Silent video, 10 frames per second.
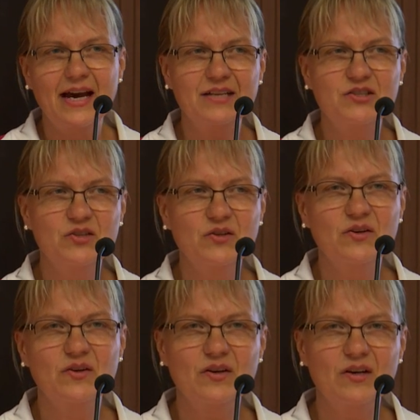and
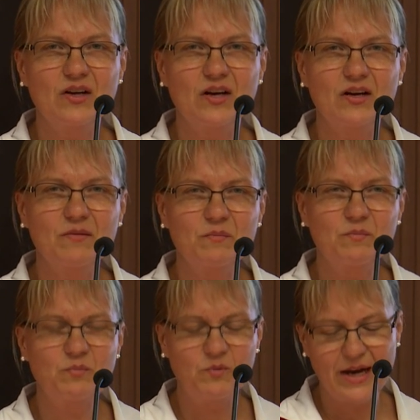to
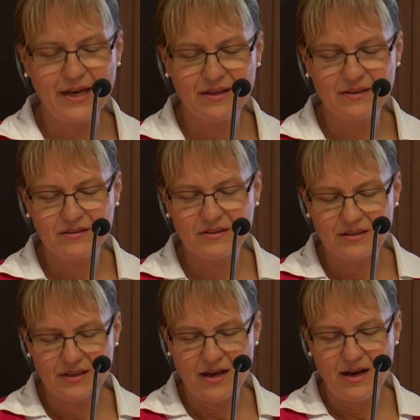
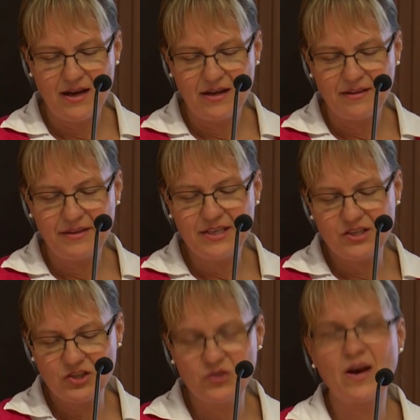bring uh,
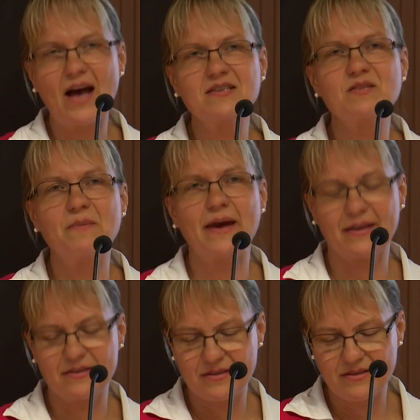these two
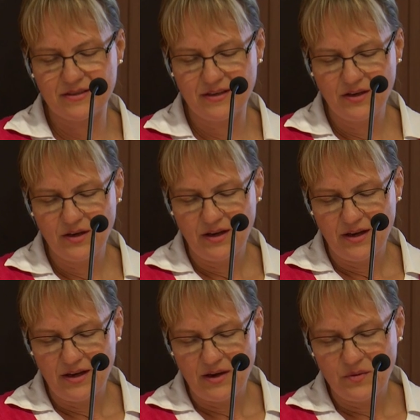aspects,
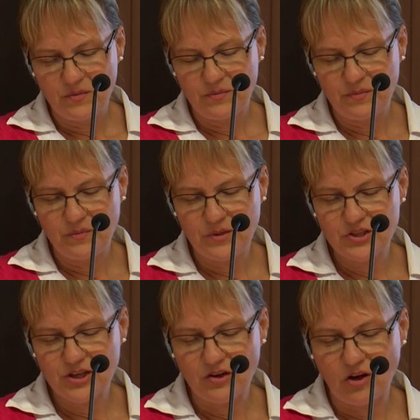
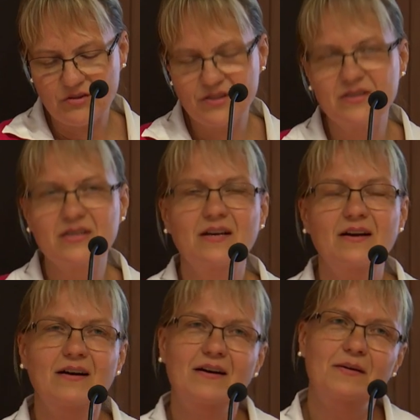which are not
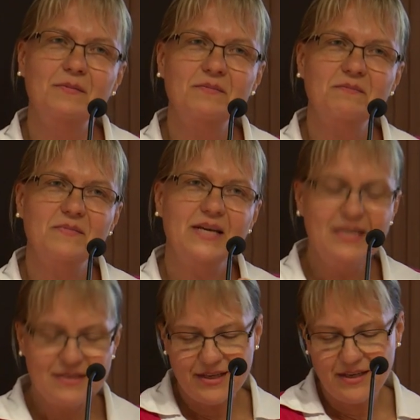
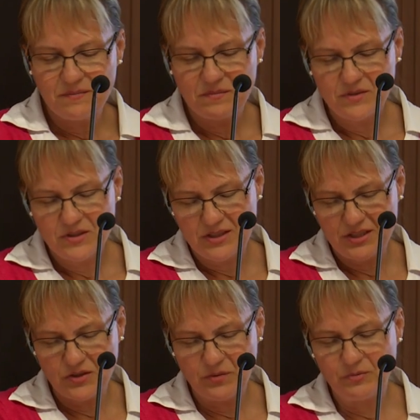easy
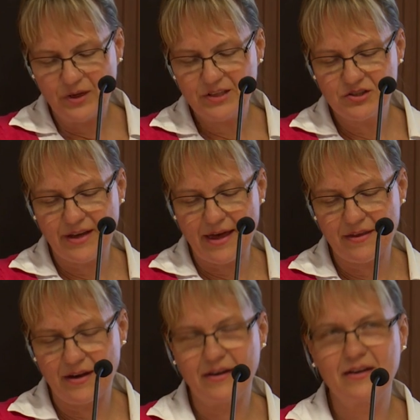to bring
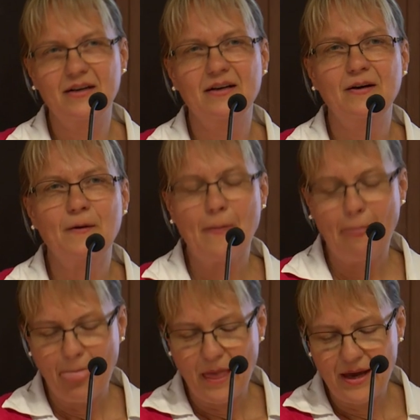together.
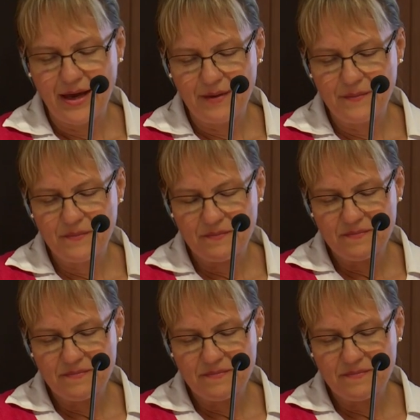Um,